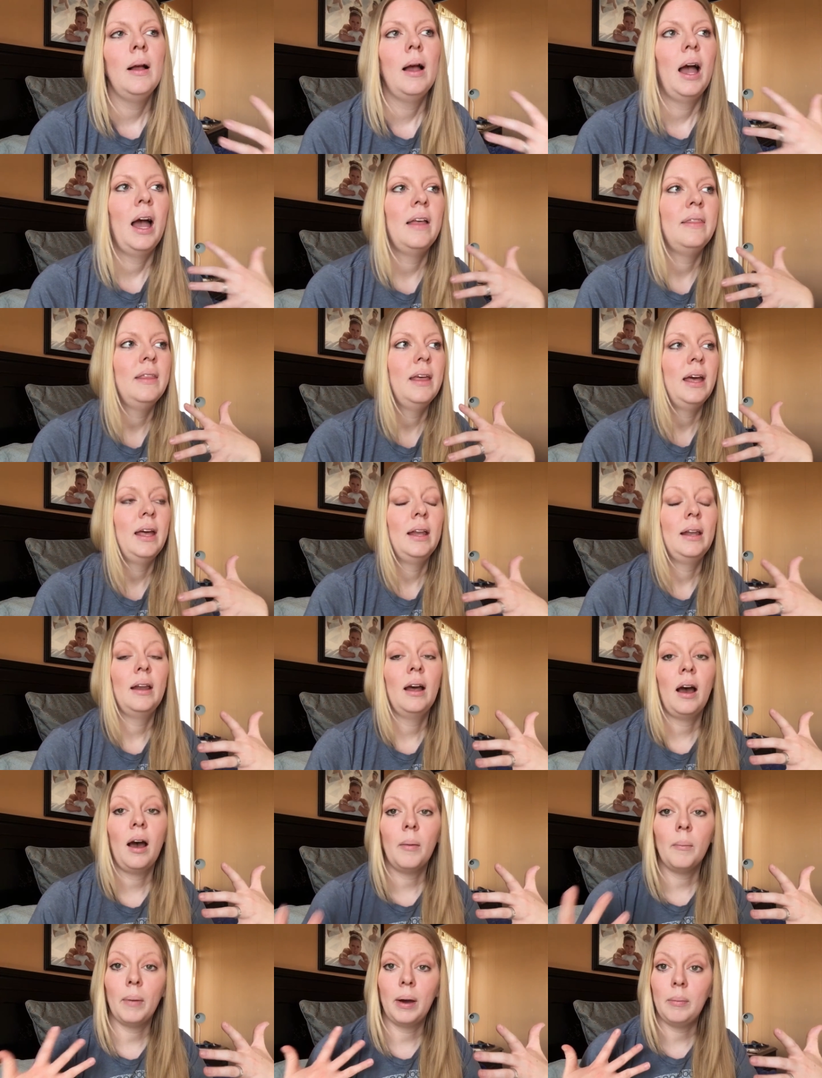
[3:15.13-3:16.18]
And then
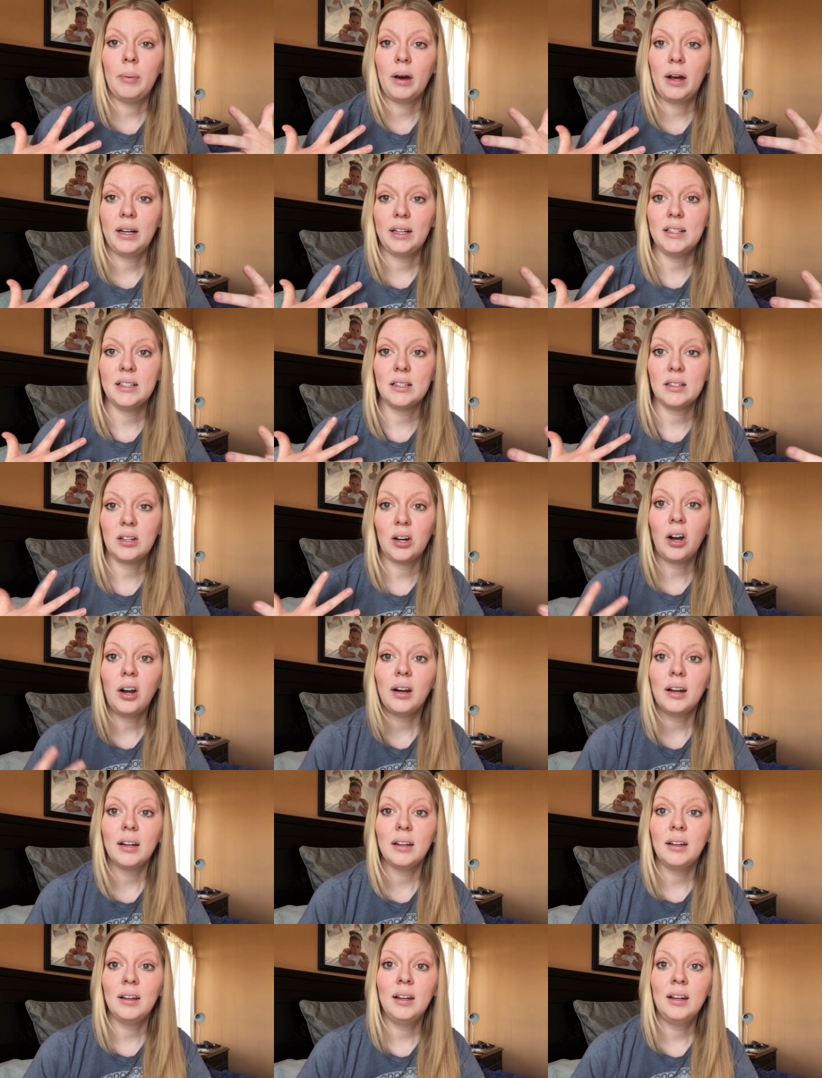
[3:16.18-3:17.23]
my body
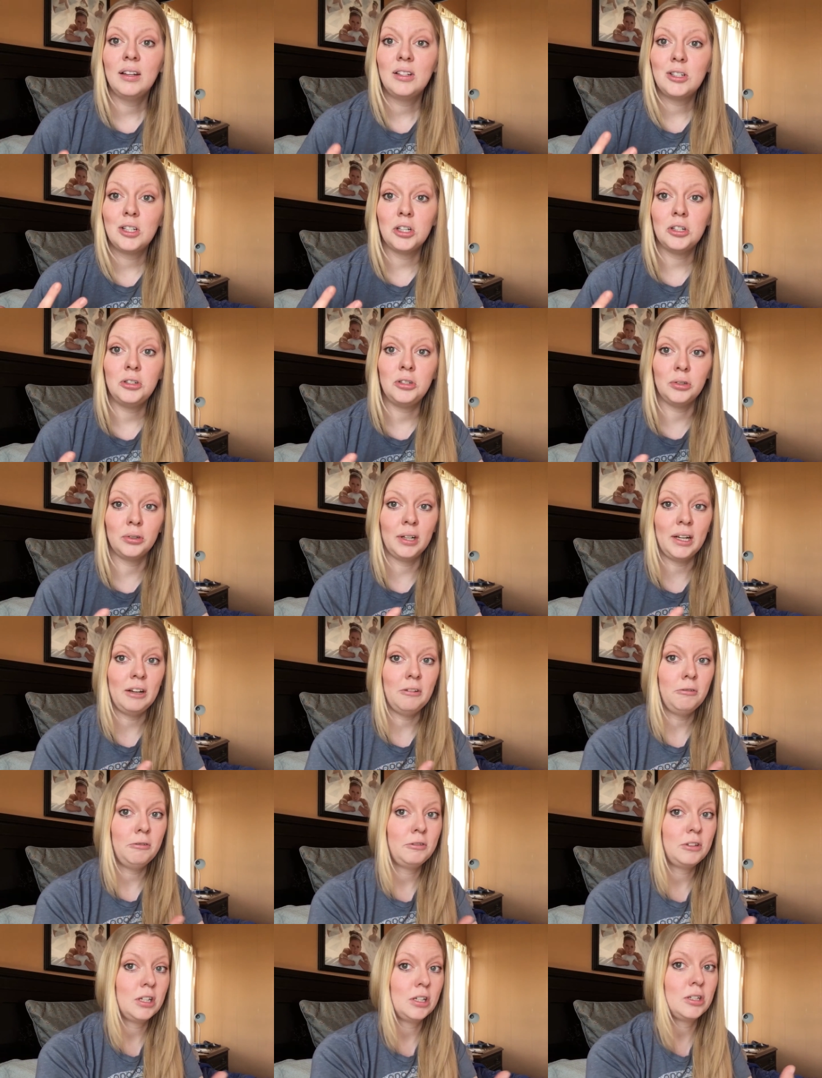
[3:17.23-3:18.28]
started to
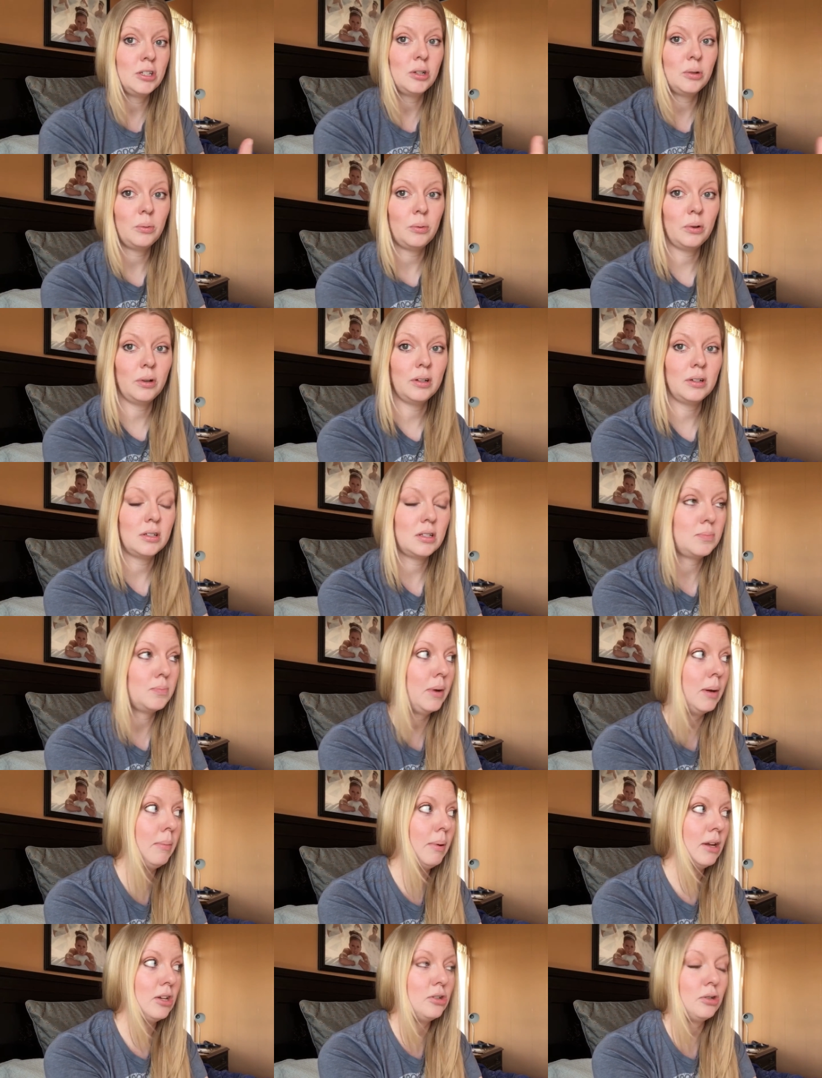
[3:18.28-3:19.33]
drift towards my
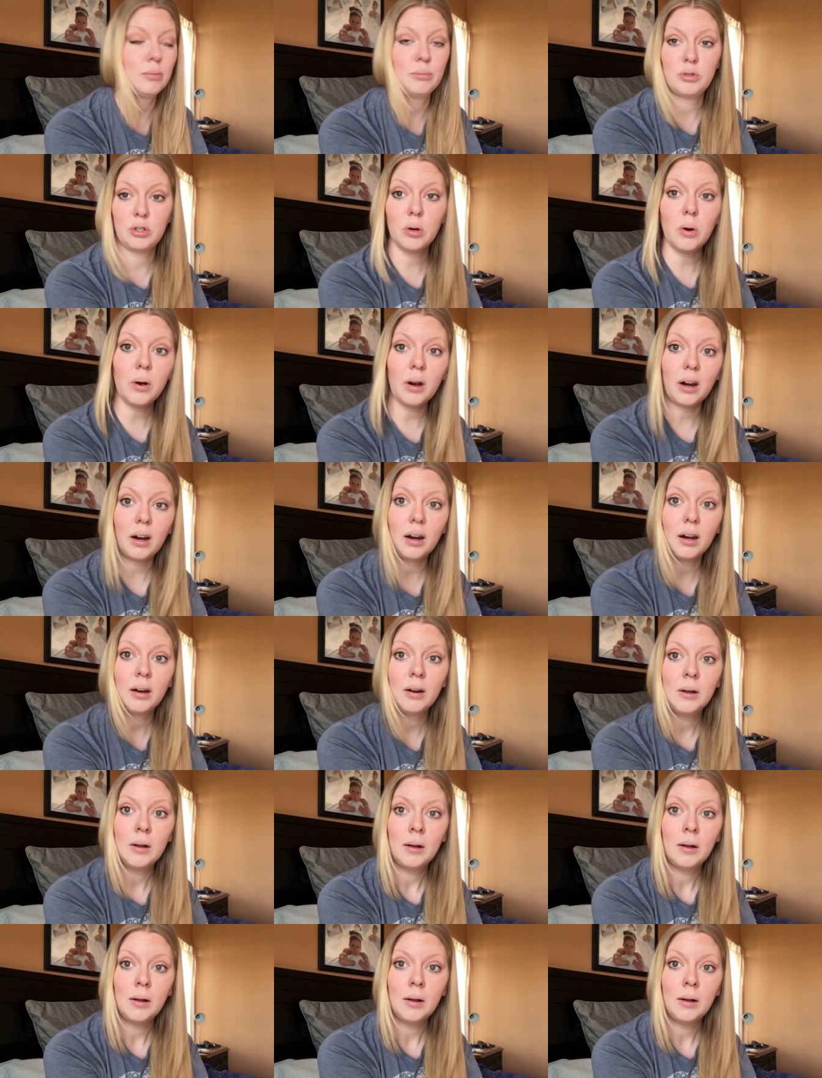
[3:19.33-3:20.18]
bedroom door.